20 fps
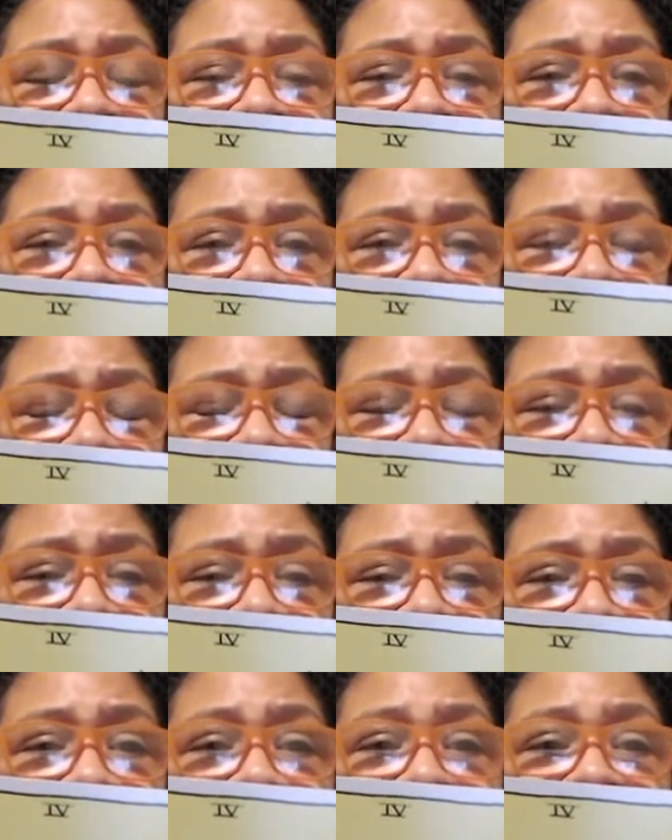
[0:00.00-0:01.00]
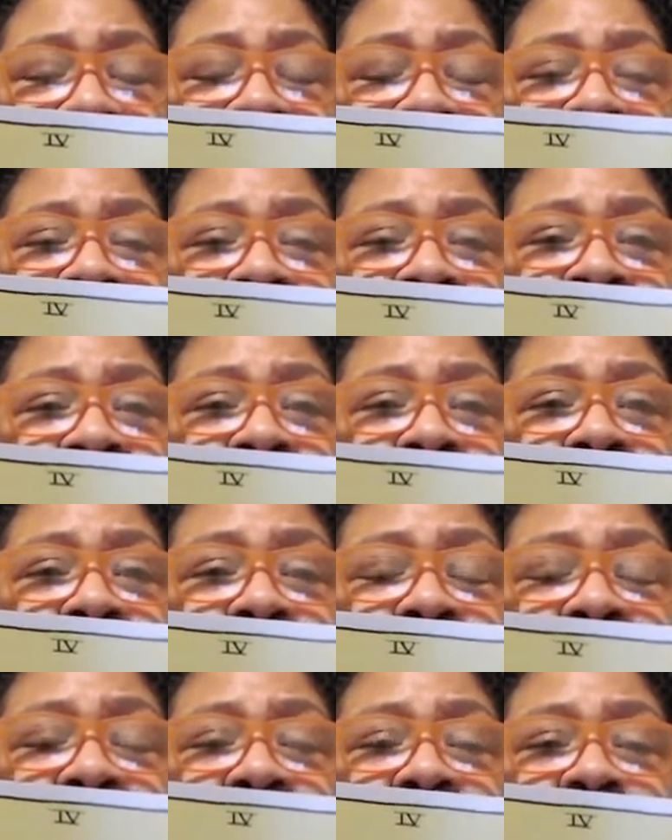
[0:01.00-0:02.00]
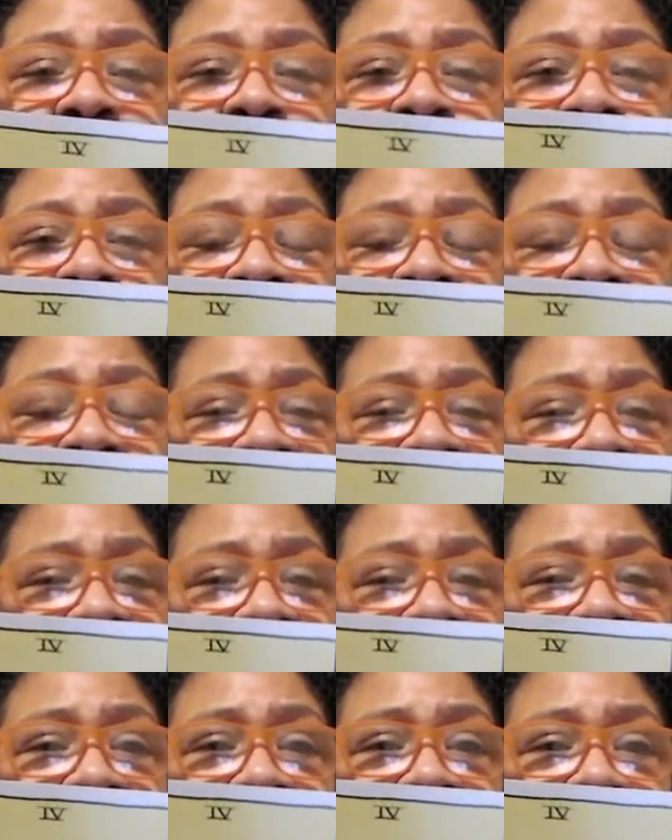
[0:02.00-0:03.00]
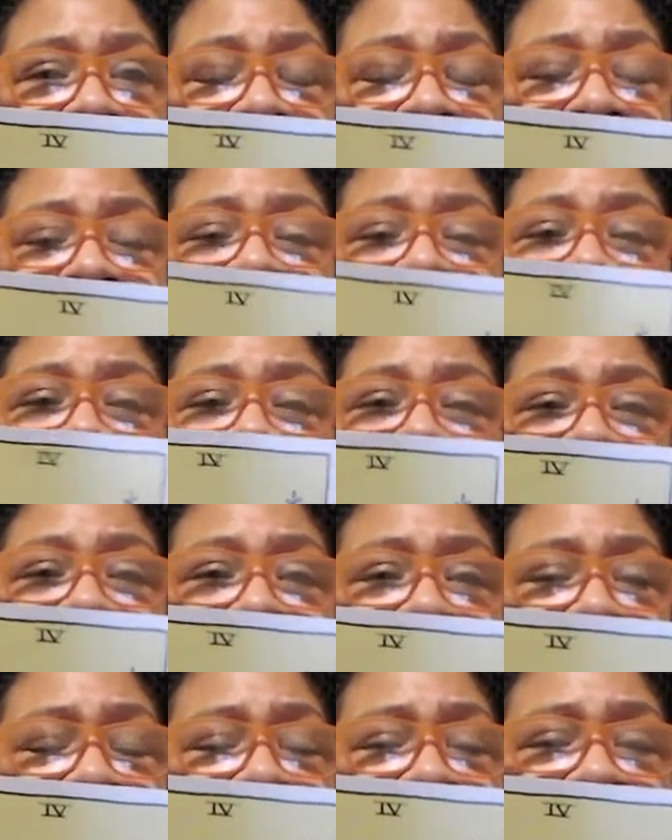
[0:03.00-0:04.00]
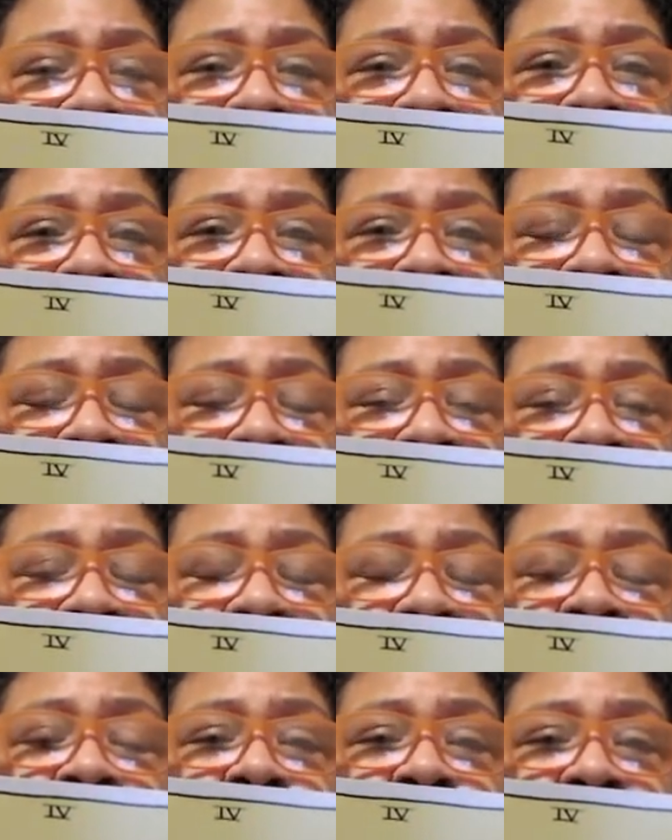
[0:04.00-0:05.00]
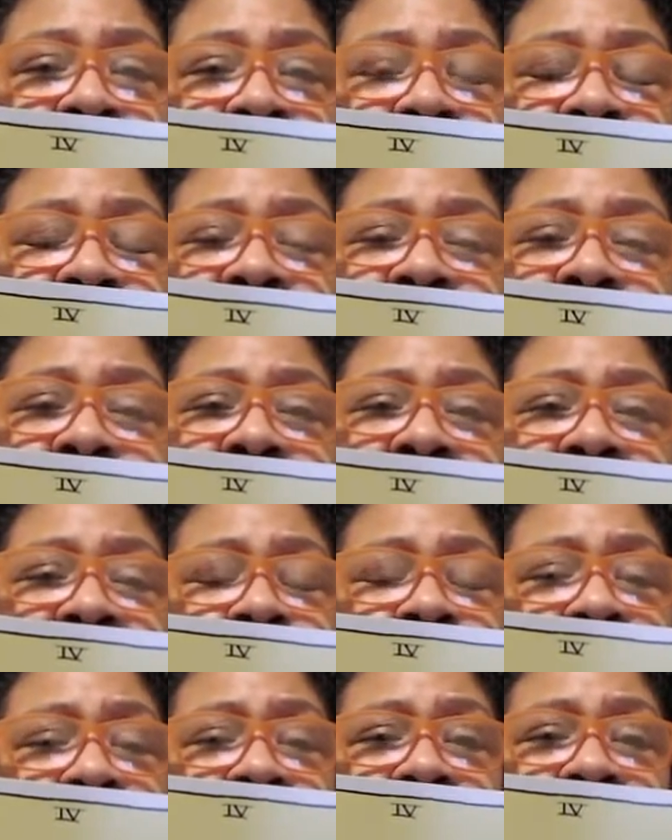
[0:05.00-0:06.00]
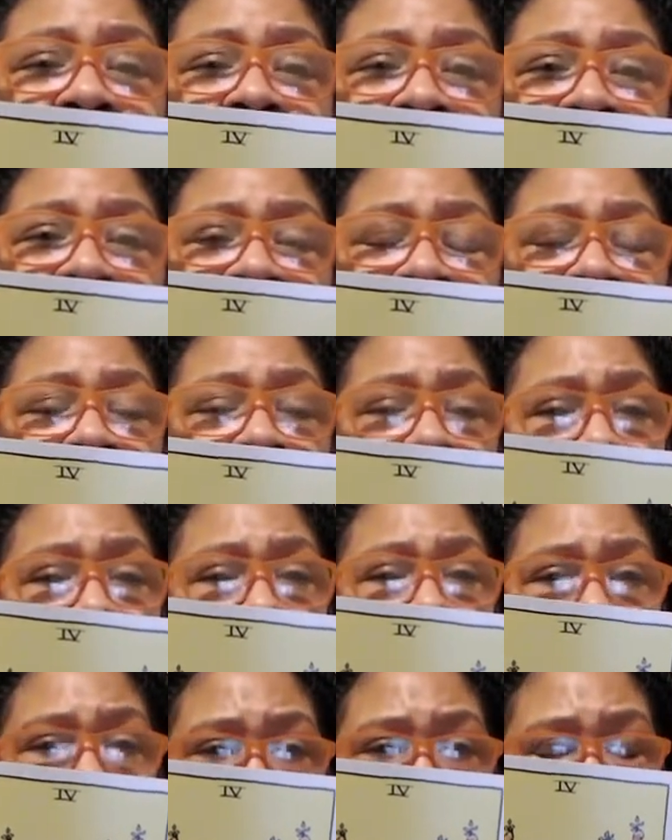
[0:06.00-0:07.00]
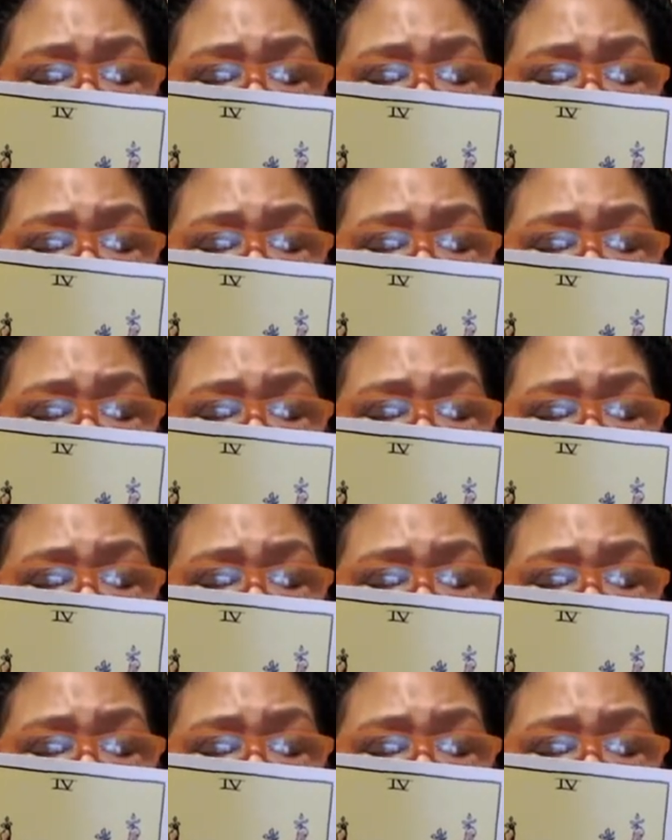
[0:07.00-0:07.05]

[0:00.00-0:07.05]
away. I feel like you don't want to hear it though. I feel like it back turned to the situation. Somebody want to come back home